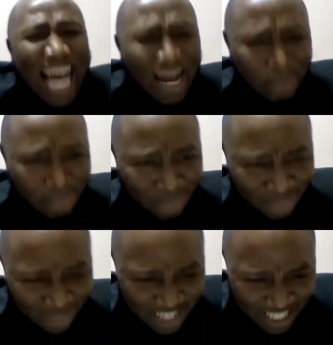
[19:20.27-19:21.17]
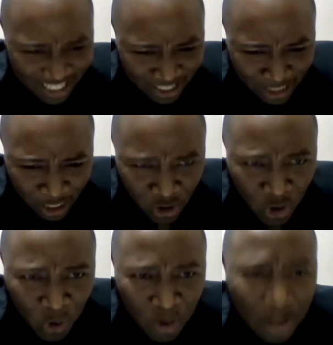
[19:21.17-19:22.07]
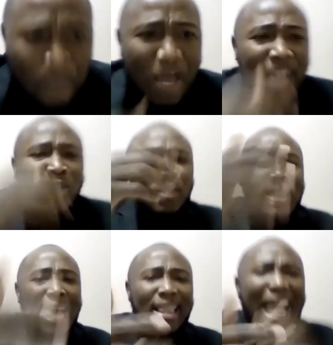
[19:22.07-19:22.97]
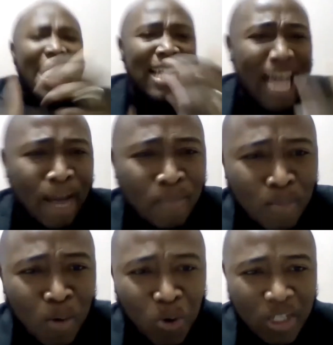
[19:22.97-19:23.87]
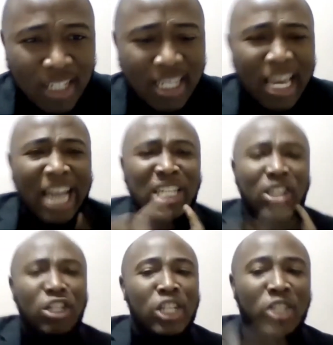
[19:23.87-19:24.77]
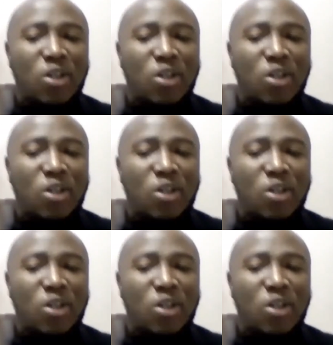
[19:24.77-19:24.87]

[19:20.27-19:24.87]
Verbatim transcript: am sent you. And so that I am, Moses, is not just